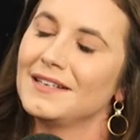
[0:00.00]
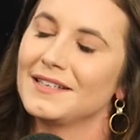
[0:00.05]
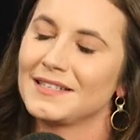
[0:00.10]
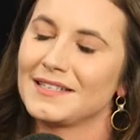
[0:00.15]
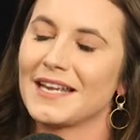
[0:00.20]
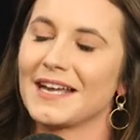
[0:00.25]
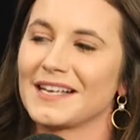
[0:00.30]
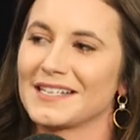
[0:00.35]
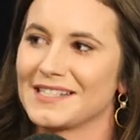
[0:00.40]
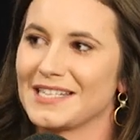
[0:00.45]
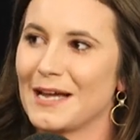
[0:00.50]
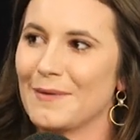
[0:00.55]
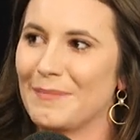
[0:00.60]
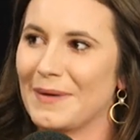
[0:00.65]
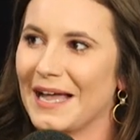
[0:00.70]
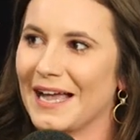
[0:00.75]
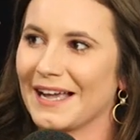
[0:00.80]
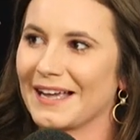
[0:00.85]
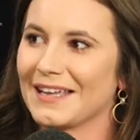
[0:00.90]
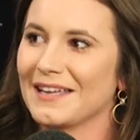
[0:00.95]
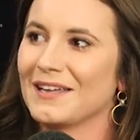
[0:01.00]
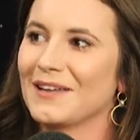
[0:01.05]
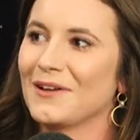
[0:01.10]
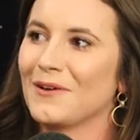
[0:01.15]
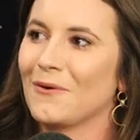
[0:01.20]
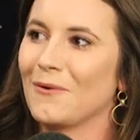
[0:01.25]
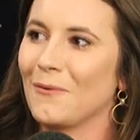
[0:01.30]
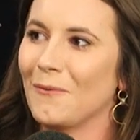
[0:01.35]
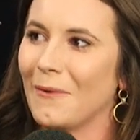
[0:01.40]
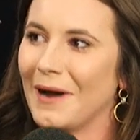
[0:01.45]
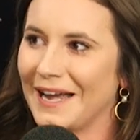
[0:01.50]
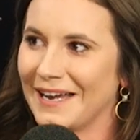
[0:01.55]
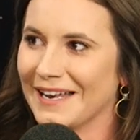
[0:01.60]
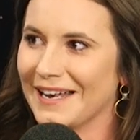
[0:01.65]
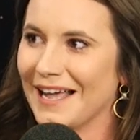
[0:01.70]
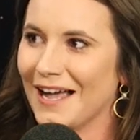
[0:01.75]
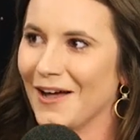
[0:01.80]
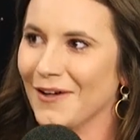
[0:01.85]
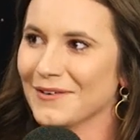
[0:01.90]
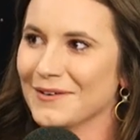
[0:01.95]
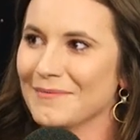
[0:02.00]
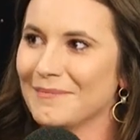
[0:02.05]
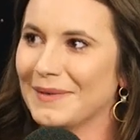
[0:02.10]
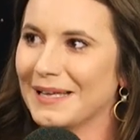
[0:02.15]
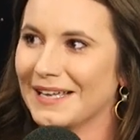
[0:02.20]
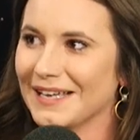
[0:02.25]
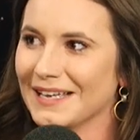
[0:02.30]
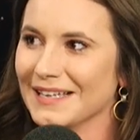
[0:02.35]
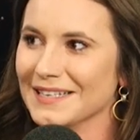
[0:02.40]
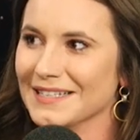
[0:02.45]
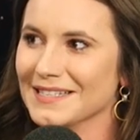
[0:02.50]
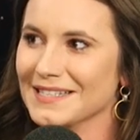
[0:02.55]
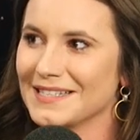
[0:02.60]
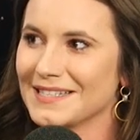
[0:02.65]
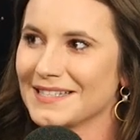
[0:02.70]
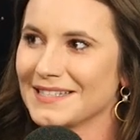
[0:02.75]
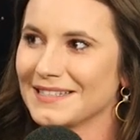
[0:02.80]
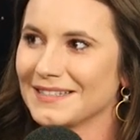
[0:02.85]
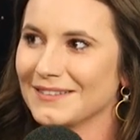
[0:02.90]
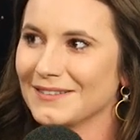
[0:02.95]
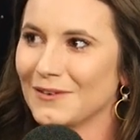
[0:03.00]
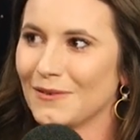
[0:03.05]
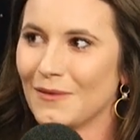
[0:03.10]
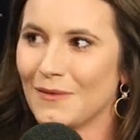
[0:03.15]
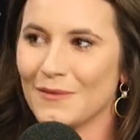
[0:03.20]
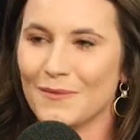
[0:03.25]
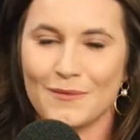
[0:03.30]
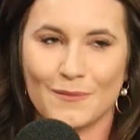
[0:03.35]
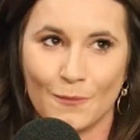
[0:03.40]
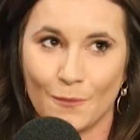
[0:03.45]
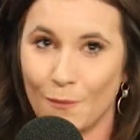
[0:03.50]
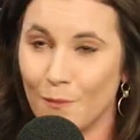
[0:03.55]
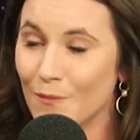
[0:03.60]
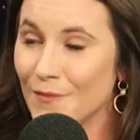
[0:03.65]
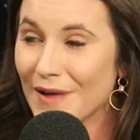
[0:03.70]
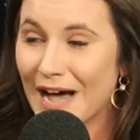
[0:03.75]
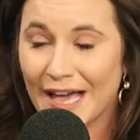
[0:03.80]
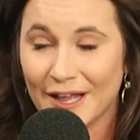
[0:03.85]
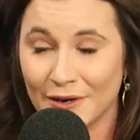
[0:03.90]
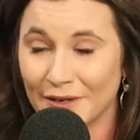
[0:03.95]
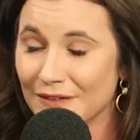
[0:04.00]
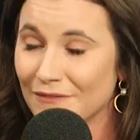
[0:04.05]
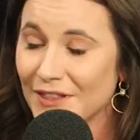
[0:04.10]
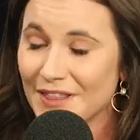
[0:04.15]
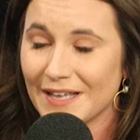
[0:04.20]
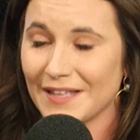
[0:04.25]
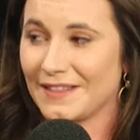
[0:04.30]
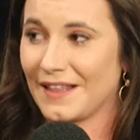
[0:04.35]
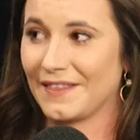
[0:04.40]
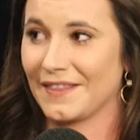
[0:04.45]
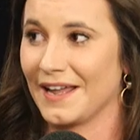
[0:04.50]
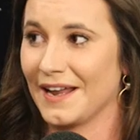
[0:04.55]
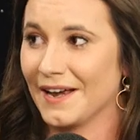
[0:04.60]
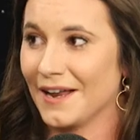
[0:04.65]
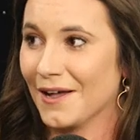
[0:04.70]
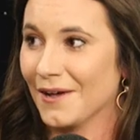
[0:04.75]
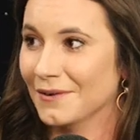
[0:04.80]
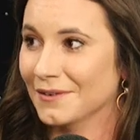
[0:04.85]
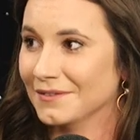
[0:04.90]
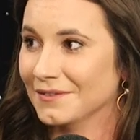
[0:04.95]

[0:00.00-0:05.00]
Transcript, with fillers: take a step back, wait it out, because I don't even think that they know.